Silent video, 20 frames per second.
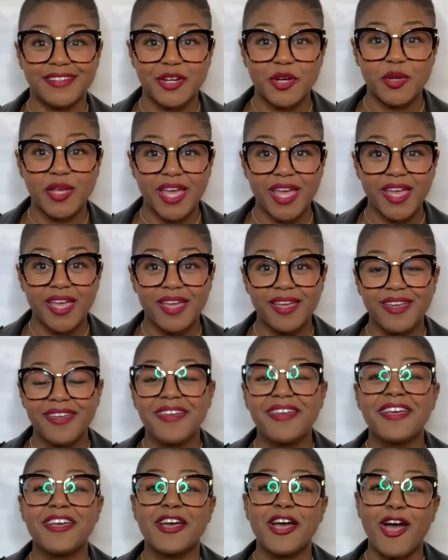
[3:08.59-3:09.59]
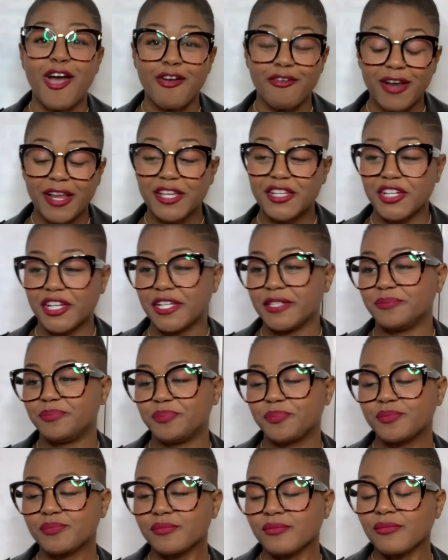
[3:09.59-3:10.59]
Okay? All right, good.
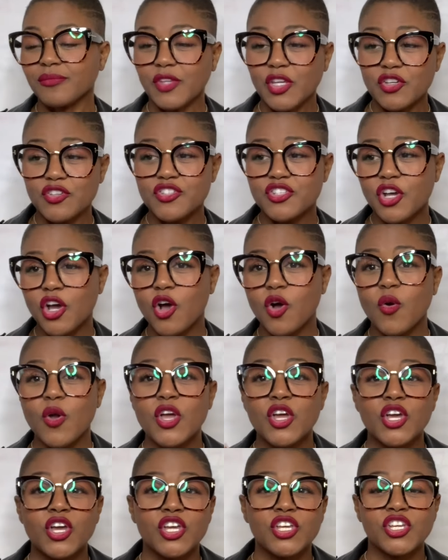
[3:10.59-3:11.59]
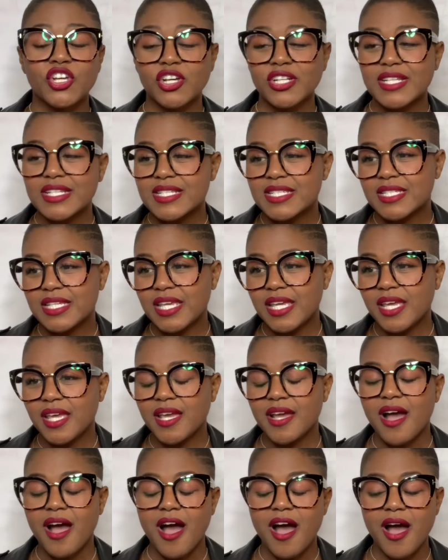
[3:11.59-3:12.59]
So you're going to
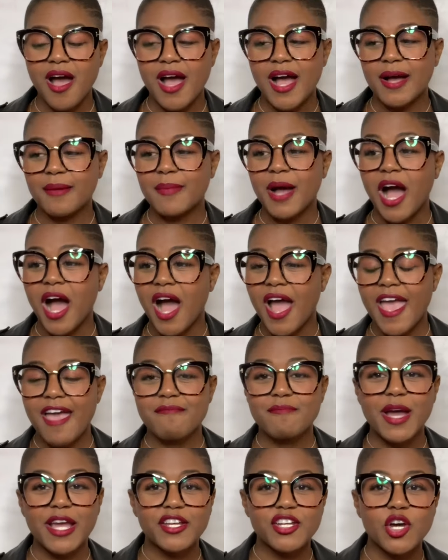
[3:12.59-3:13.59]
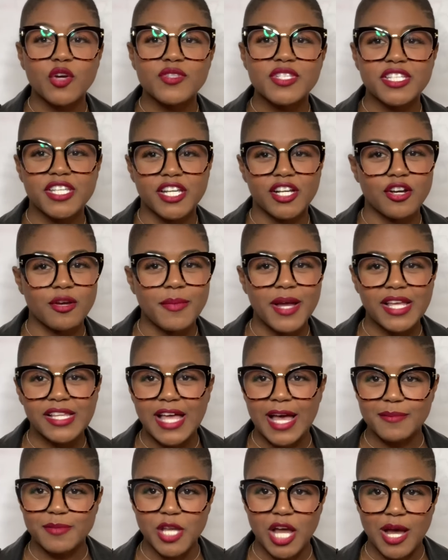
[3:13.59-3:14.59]
see, I have my notes here on my
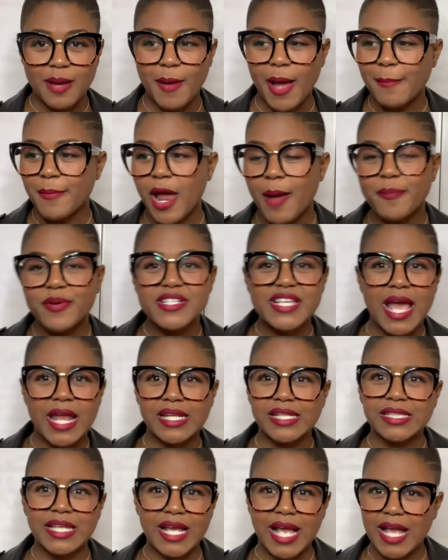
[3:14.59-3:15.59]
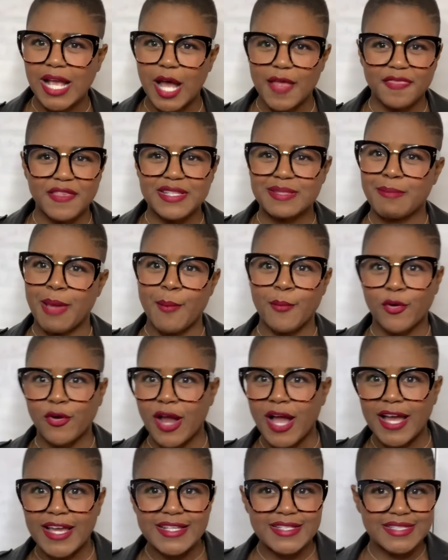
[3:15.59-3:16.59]
laptop. I'm not pretending like I got this
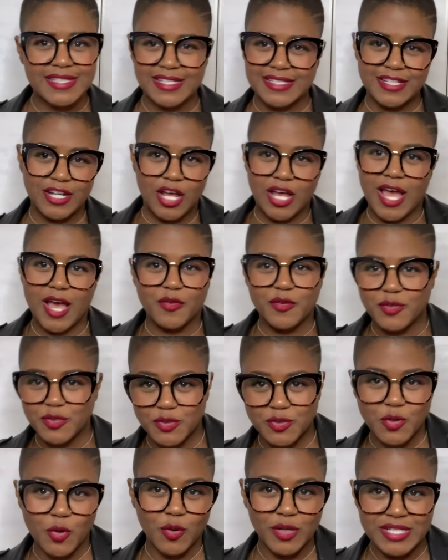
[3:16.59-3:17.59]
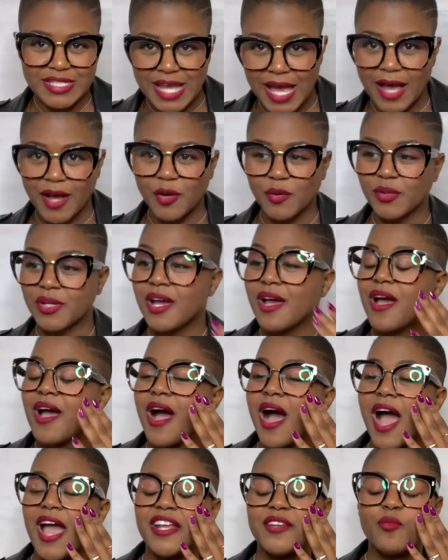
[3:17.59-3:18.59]
memorized. That's not how this is going down.
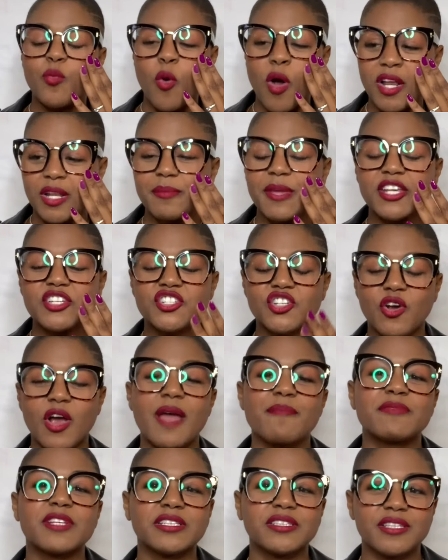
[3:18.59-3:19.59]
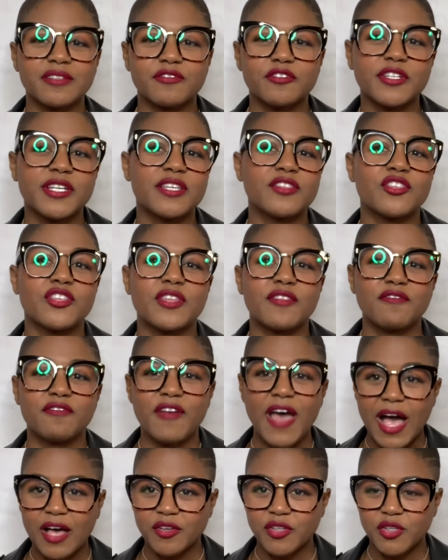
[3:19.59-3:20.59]
I want to make sure I'm delivering
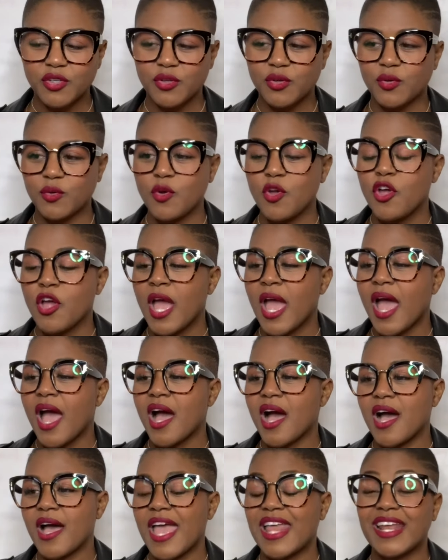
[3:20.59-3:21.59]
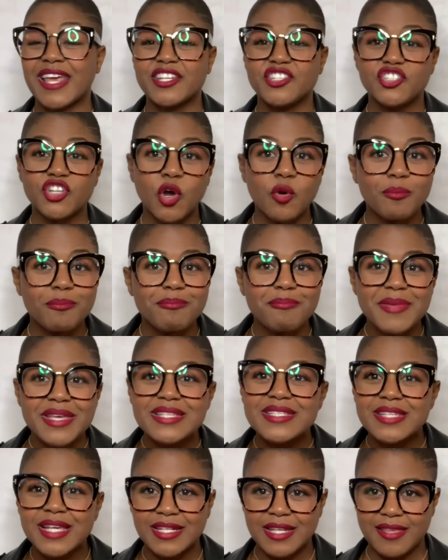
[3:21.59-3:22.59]
value and I don't
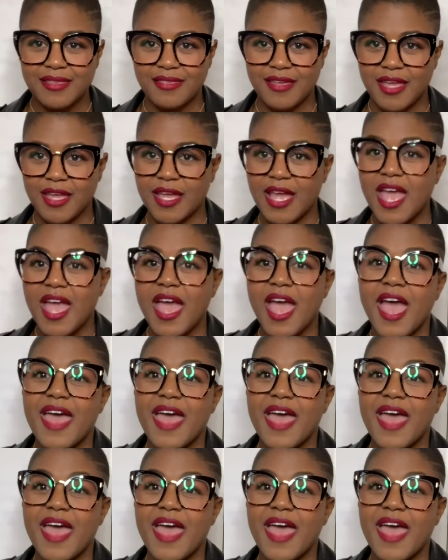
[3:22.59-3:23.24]
miss anything.